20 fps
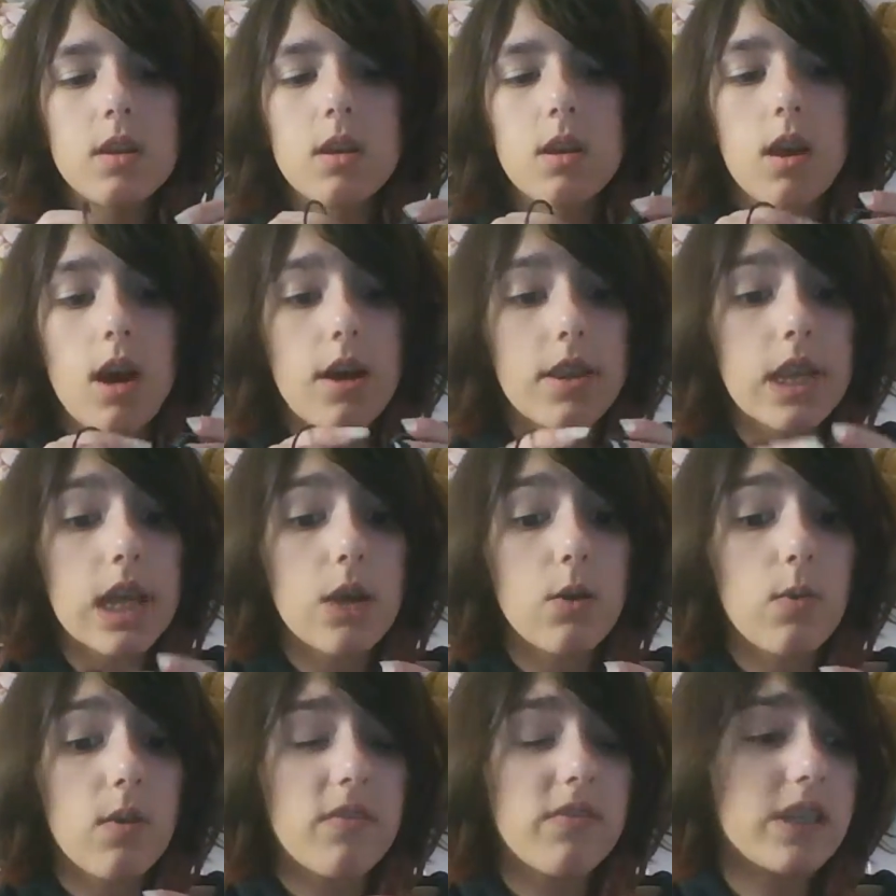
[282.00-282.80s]

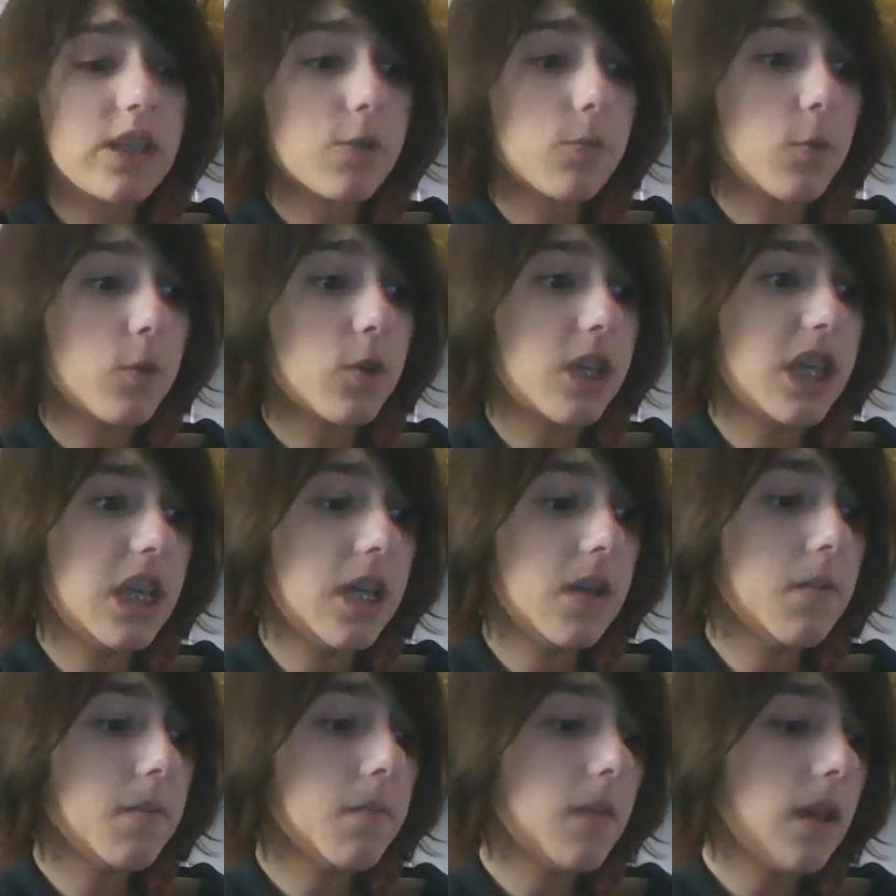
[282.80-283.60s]
Gothic or visual
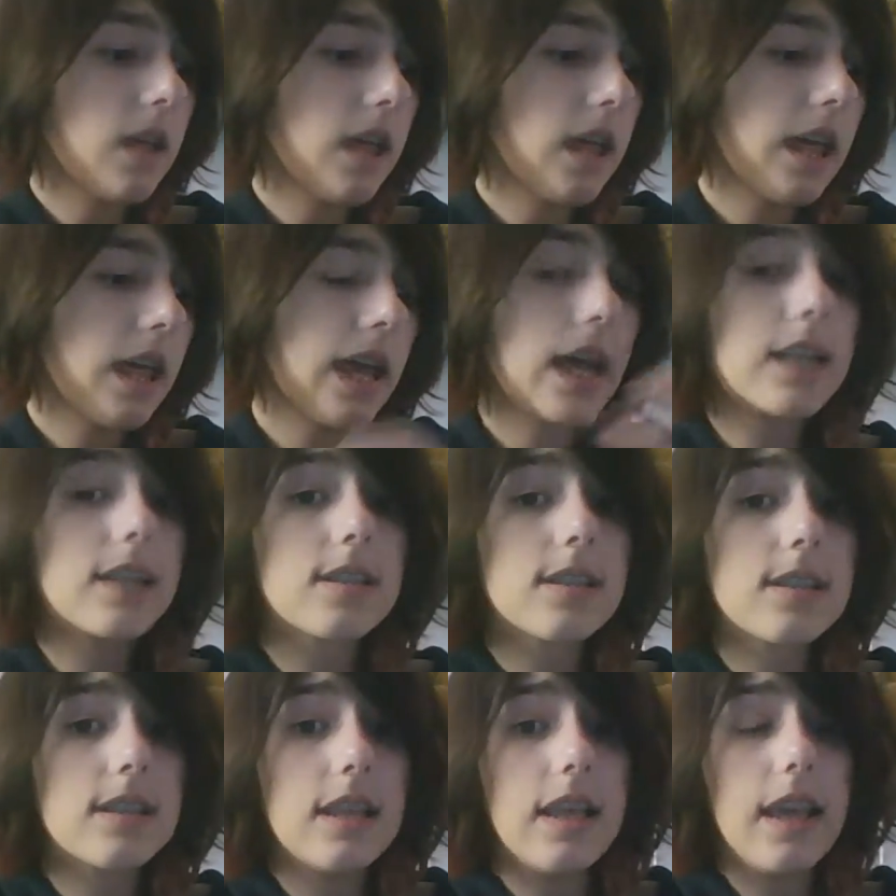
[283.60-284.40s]
kei,
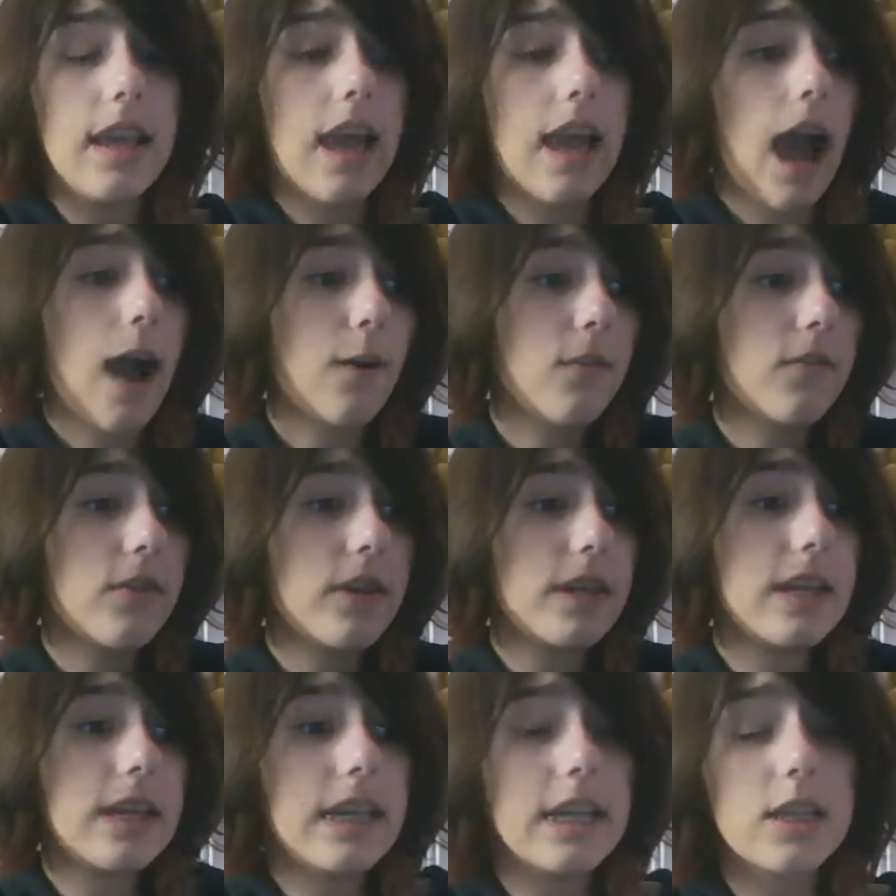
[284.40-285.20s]
hence the
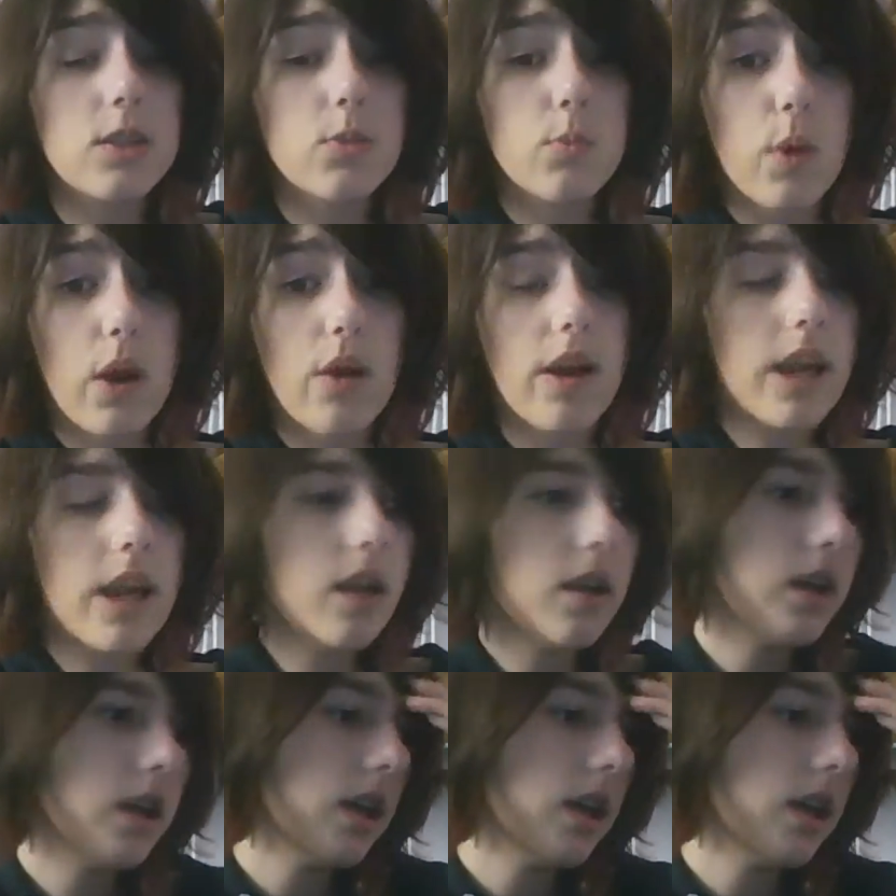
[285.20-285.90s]
outfit he's wearing.